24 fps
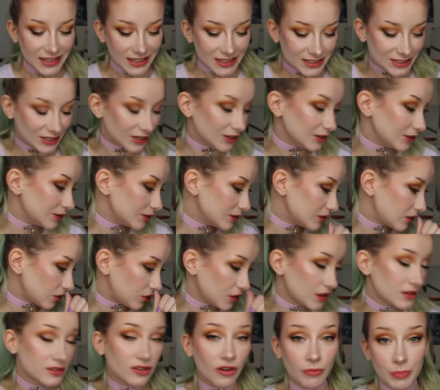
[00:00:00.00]
So the
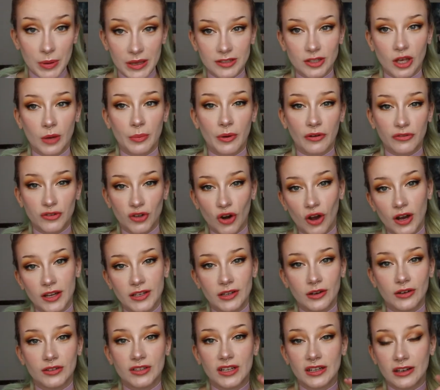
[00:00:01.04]
things I've picked up, I've tried
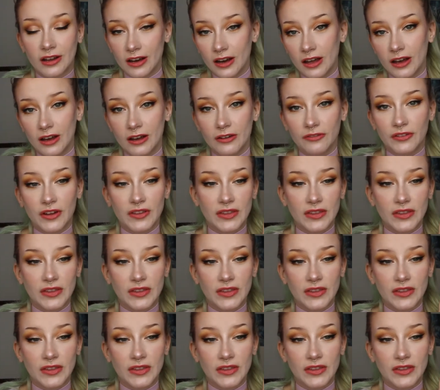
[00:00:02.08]
on, and I love,